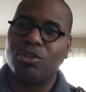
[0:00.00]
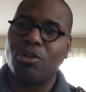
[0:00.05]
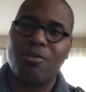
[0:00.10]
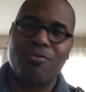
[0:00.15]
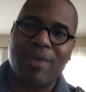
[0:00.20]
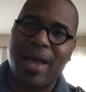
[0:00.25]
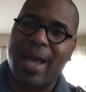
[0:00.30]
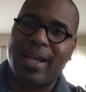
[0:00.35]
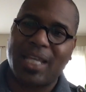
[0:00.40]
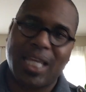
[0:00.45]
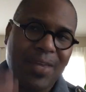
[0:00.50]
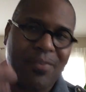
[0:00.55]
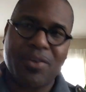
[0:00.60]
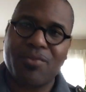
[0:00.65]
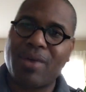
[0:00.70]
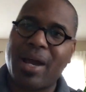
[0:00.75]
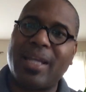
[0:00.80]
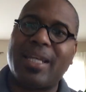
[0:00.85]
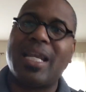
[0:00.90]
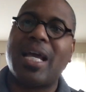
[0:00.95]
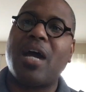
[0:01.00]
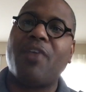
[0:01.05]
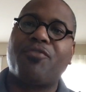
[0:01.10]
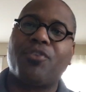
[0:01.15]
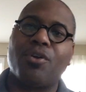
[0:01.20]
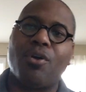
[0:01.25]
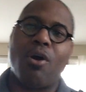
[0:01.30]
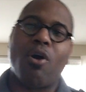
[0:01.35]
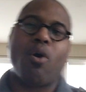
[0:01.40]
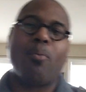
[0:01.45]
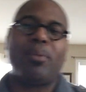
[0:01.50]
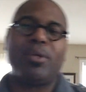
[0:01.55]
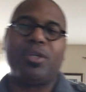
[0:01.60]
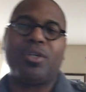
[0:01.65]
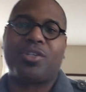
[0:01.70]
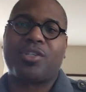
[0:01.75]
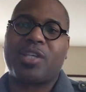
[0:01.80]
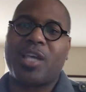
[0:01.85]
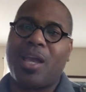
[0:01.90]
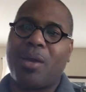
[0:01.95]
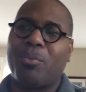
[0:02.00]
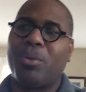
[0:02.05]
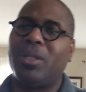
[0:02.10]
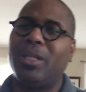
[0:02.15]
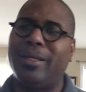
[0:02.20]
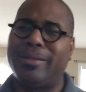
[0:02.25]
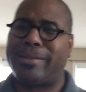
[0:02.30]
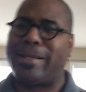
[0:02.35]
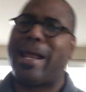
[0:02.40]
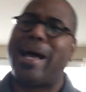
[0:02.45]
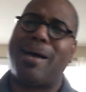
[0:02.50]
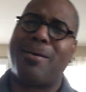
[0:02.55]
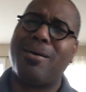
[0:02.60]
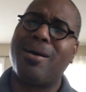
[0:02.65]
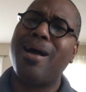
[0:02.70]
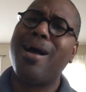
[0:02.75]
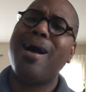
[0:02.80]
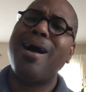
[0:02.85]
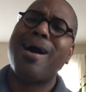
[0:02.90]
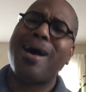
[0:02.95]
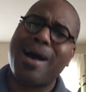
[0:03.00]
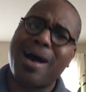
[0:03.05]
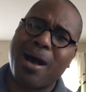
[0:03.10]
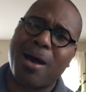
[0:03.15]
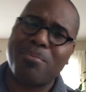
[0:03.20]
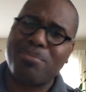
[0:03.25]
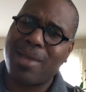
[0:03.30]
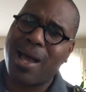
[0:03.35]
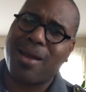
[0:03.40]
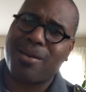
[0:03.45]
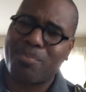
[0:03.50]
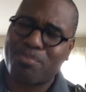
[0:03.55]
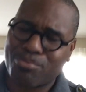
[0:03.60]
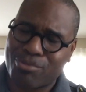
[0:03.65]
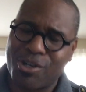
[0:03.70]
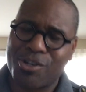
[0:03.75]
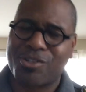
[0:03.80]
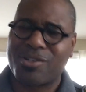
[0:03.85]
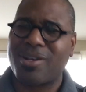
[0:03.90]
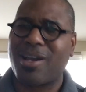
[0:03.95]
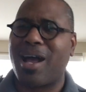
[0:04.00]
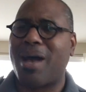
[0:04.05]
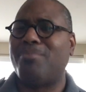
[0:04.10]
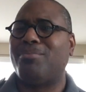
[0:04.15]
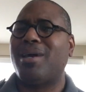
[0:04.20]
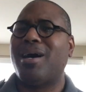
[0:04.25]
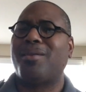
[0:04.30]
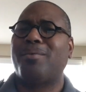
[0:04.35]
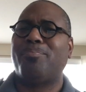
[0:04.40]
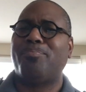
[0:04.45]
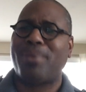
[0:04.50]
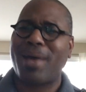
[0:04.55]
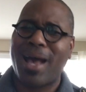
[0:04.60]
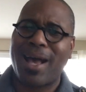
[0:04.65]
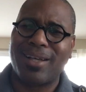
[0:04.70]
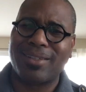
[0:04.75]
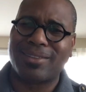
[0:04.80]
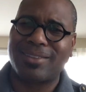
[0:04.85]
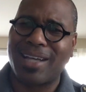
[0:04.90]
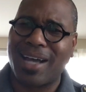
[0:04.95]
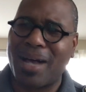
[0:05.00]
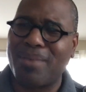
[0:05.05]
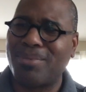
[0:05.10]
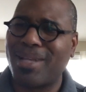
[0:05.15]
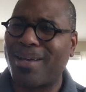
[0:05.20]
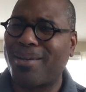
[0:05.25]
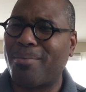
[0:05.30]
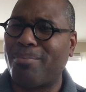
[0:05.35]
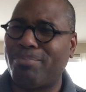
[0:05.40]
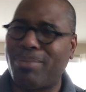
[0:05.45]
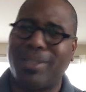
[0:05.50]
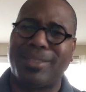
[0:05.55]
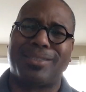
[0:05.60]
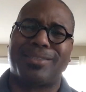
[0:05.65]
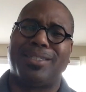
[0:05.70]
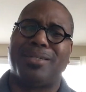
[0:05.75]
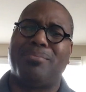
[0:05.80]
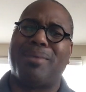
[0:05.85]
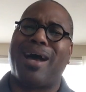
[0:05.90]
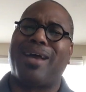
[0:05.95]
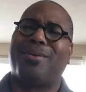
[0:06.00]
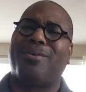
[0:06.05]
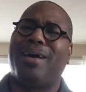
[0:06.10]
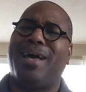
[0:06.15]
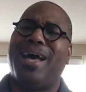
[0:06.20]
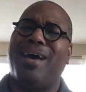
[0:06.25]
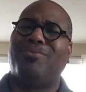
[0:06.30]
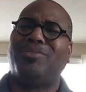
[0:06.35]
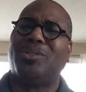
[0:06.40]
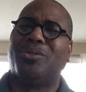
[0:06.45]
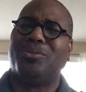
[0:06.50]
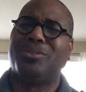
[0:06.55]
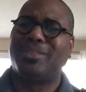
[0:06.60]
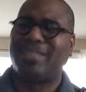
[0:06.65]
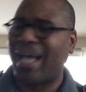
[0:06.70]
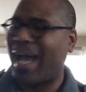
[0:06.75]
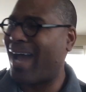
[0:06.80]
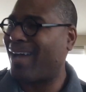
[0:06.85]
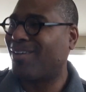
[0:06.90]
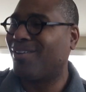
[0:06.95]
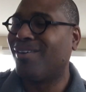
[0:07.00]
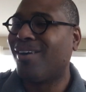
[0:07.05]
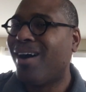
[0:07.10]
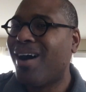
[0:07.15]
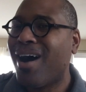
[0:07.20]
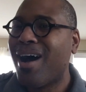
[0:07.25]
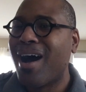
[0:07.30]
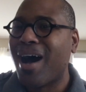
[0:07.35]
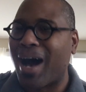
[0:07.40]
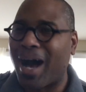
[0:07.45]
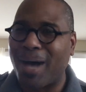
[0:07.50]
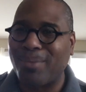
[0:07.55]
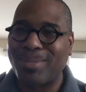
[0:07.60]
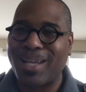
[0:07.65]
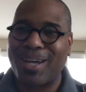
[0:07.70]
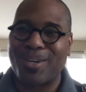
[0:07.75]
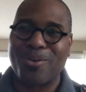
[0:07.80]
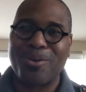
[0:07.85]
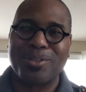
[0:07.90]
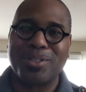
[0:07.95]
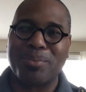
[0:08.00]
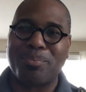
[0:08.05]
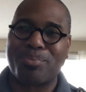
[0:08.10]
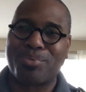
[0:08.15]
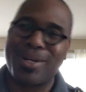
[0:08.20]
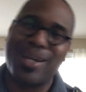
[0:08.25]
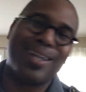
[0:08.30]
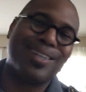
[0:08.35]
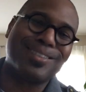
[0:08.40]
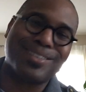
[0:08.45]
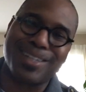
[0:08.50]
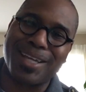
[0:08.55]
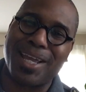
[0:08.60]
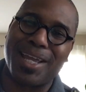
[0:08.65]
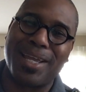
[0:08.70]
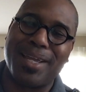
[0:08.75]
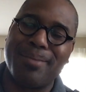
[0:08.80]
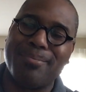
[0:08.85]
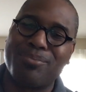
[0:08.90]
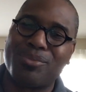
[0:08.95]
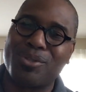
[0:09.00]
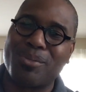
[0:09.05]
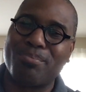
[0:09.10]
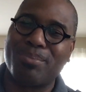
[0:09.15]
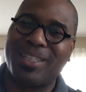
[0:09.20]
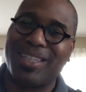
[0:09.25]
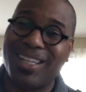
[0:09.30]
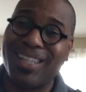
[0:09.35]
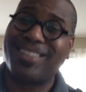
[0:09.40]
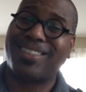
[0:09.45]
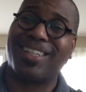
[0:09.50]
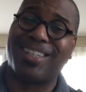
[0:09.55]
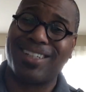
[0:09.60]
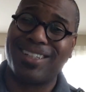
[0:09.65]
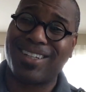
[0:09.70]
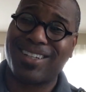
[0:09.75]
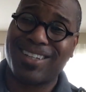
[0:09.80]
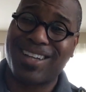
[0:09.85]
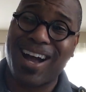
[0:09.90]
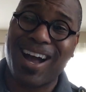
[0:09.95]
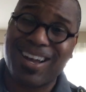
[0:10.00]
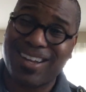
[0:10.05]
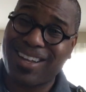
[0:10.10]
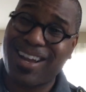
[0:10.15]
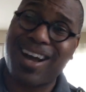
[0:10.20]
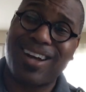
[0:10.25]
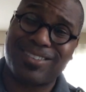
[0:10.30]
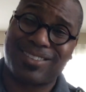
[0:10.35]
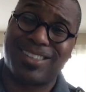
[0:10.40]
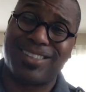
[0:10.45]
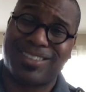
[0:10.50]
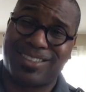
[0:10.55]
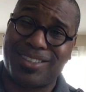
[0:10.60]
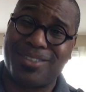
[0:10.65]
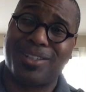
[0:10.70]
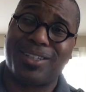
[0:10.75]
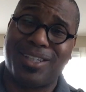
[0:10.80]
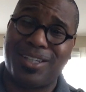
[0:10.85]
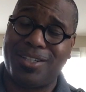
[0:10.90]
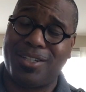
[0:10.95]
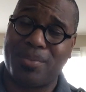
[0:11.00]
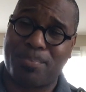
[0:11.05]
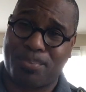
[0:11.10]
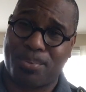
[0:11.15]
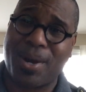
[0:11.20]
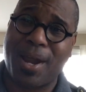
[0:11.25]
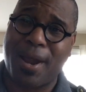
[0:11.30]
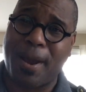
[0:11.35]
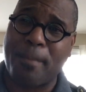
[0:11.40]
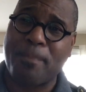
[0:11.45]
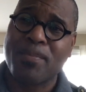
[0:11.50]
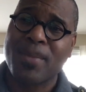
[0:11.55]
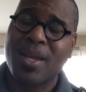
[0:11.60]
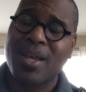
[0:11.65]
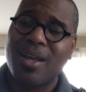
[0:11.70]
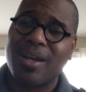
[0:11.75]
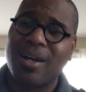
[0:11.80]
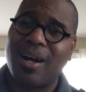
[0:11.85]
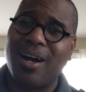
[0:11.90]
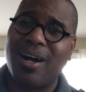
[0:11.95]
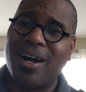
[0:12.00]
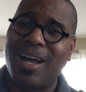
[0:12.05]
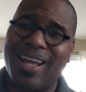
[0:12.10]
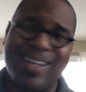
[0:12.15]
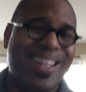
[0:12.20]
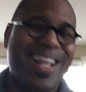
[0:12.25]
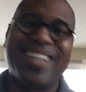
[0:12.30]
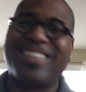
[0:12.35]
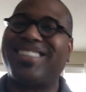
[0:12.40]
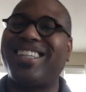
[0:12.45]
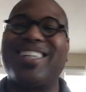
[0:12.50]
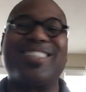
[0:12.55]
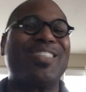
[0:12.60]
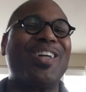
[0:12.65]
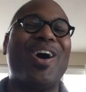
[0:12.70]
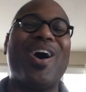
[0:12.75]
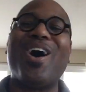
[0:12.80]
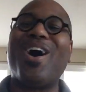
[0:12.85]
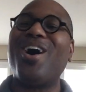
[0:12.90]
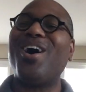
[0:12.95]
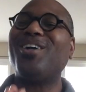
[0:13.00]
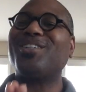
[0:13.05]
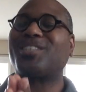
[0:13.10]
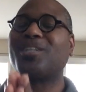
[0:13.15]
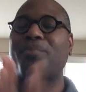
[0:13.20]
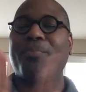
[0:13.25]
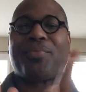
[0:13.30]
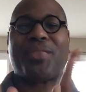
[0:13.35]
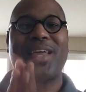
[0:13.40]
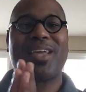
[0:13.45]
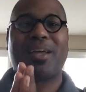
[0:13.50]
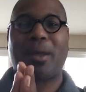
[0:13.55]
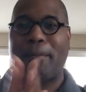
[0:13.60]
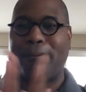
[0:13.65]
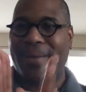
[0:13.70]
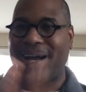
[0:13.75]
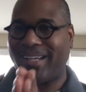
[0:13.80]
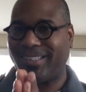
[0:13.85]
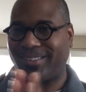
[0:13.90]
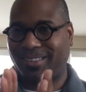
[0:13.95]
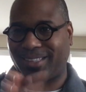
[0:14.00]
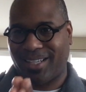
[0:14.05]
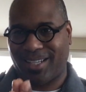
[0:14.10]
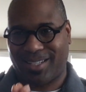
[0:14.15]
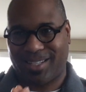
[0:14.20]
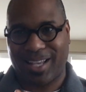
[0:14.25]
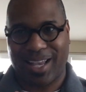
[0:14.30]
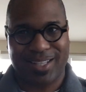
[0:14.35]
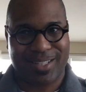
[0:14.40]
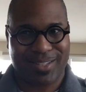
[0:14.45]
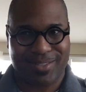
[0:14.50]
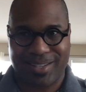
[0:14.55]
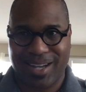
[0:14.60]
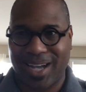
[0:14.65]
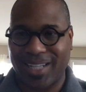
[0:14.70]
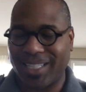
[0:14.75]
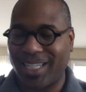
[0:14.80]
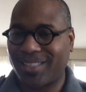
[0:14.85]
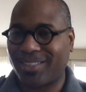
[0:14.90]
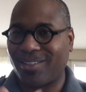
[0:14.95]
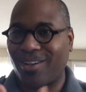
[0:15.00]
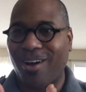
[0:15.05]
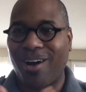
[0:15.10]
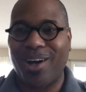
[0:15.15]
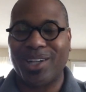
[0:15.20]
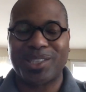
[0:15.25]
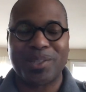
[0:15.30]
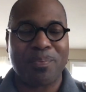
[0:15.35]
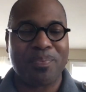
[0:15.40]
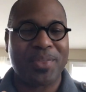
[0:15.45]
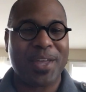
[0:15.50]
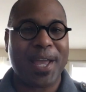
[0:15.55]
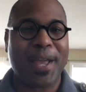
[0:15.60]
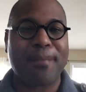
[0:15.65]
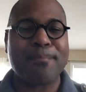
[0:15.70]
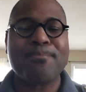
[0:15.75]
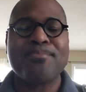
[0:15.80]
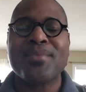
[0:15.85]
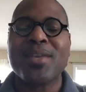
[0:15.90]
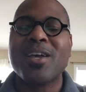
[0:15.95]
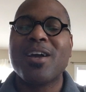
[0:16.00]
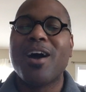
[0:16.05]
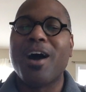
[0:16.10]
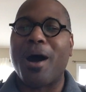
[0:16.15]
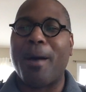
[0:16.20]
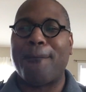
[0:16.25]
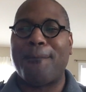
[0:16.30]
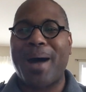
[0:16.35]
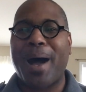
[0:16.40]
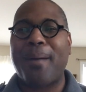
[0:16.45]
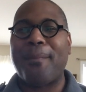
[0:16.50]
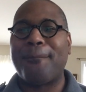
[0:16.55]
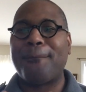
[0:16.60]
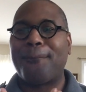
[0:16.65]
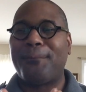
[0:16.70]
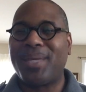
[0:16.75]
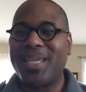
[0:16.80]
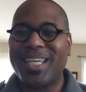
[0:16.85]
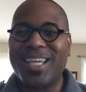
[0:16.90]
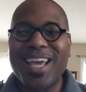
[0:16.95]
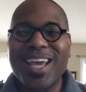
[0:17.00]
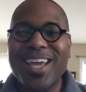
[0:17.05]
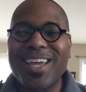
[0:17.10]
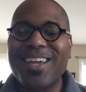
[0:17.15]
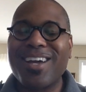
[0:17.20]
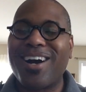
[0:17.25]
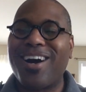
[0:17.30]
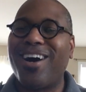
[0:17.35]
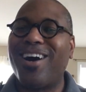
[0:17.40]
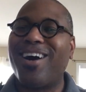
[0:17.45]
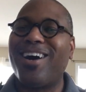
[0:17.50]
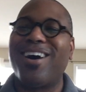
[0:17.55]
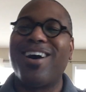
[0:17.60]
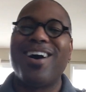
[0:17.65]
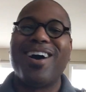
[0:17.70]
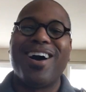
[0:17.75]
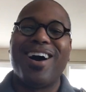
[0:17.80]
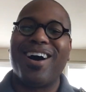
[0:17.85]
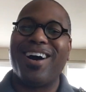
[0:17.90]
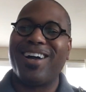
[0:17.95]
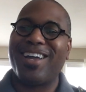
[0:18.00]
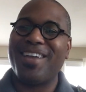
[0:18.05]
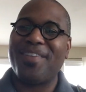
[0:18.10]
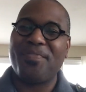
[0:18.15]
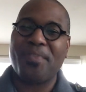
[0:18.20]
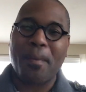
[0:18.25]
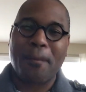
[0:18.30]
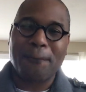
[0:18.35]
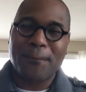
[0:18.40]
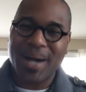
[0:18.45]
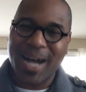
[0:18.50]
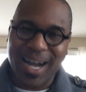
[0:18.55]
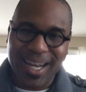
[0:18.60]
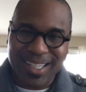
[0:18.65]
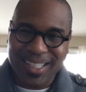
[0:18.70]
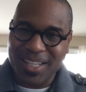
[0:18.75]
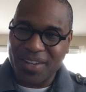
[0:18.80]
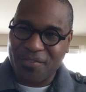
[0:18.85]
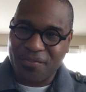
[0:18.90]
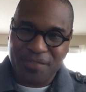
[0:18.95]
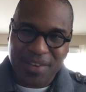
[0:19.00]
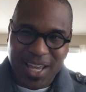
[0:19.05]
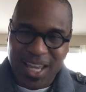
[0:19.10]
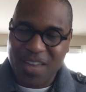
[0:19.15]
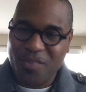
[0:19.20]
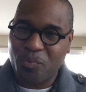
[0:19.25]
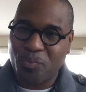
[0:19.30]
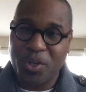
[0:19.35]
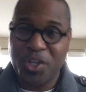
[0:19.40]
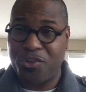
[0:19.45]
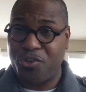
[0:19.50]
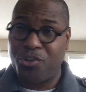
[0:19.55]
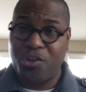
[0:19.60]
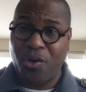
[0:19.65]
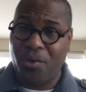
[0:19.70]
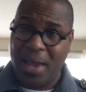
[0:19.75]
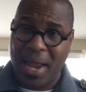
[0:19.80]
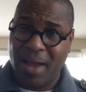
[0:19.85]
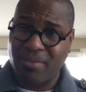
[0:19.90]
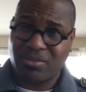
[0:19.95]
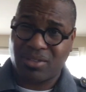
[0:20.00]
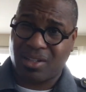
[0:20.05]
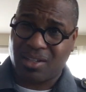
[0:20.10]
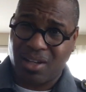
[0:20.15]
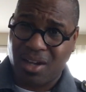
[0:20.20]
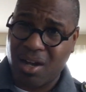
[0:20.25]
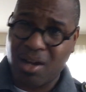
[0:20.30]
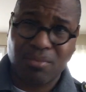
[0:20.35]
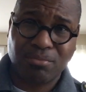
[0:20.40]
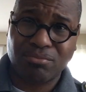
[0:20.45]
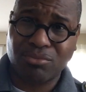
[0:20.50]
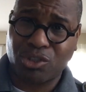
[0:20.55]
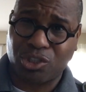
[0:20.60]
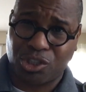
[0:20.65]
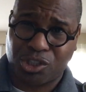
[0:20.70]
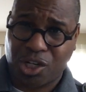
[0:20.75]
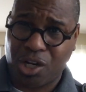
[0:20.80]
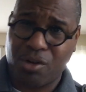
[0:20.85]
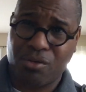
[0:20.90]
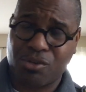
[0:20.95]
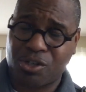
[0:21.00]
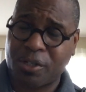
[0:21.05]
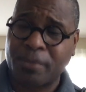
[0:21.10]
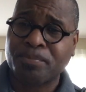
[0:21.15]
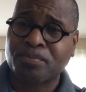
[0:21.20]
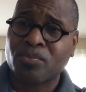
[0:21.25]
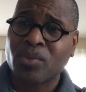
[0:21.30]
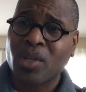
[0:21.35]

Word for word: know that even right now, if you're home and you're saying, well, listen, I'm, I'm not a preacher. I'm not a pastor. I'm not a bishop. I don't have no title. I'm not on the prayer teams. But listen, God, God can still hear your prayer. Uh, and that's, that's the awesome thing about this, saints of God. That's the awesome thing about being uh, uh, in the body of faith. We, you don't have to come to church